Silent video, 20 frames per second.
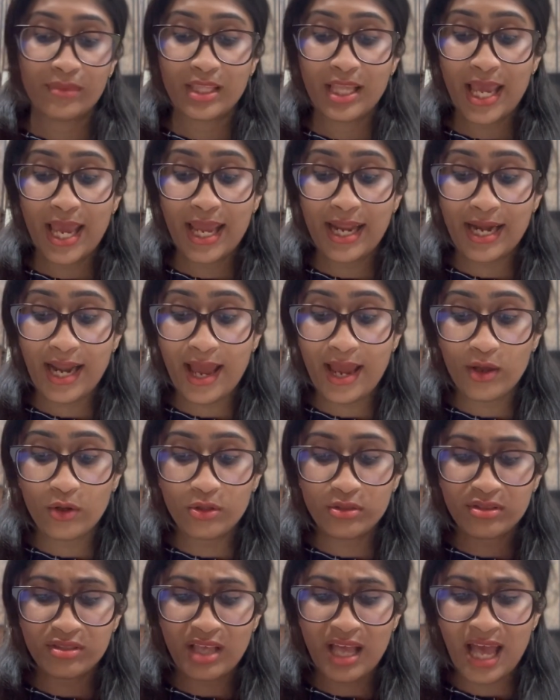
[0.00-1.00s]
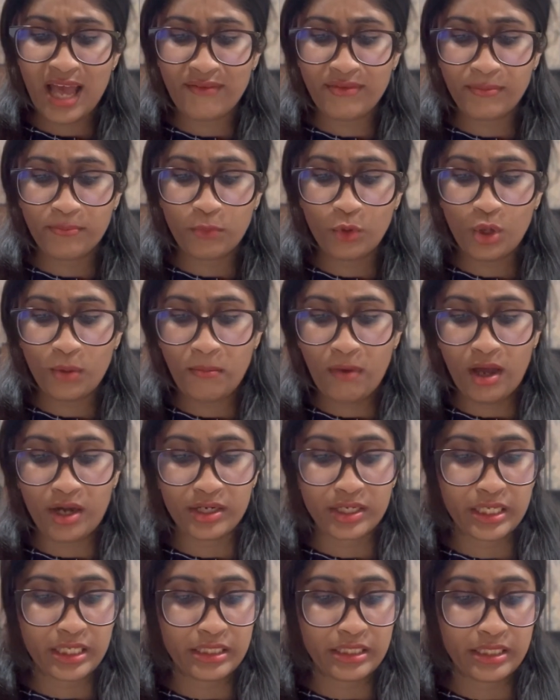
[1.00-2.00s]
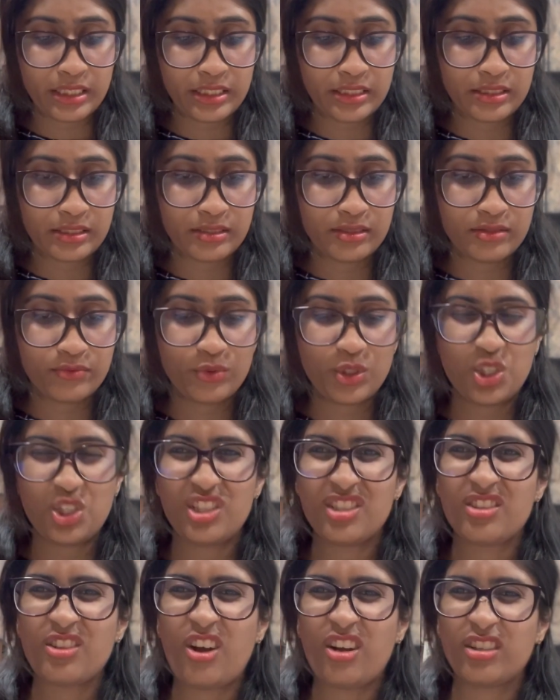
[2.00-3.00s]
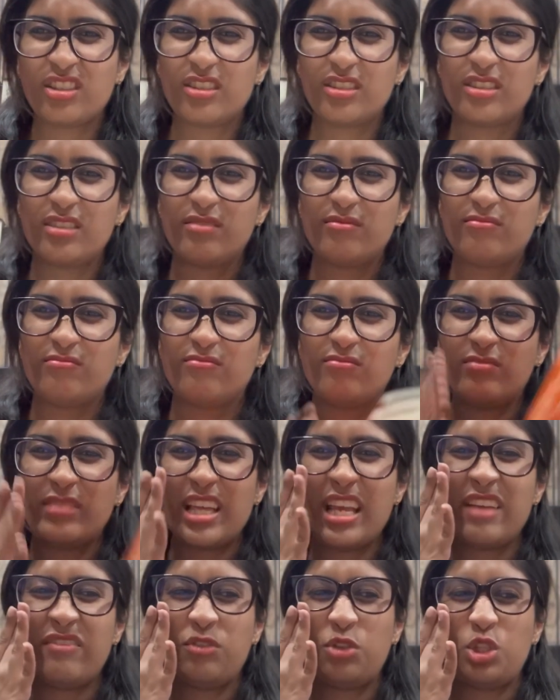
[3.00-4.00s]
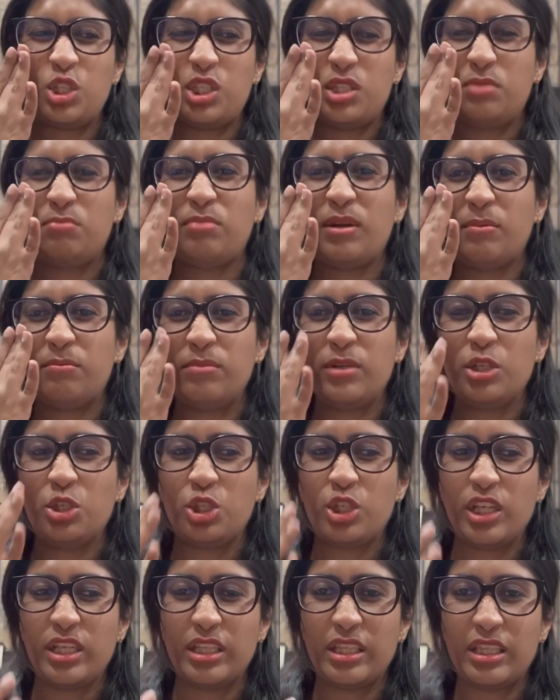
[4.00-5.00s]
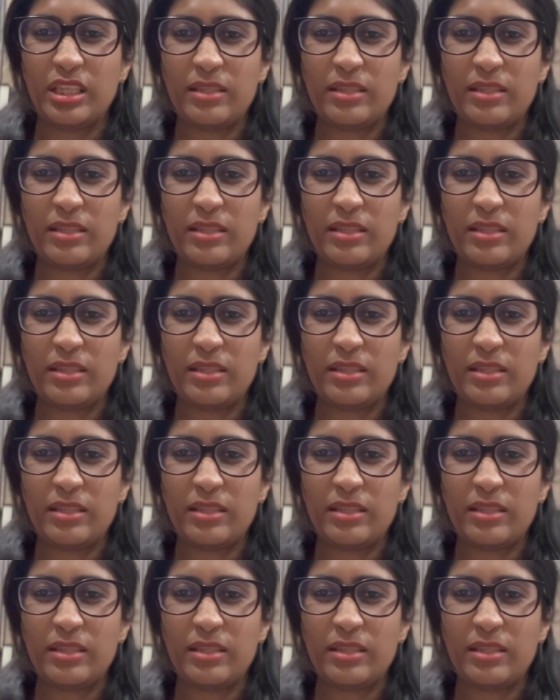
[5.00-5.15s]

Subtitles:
And I also have a bookmark in this, which is not good. They're just publishing.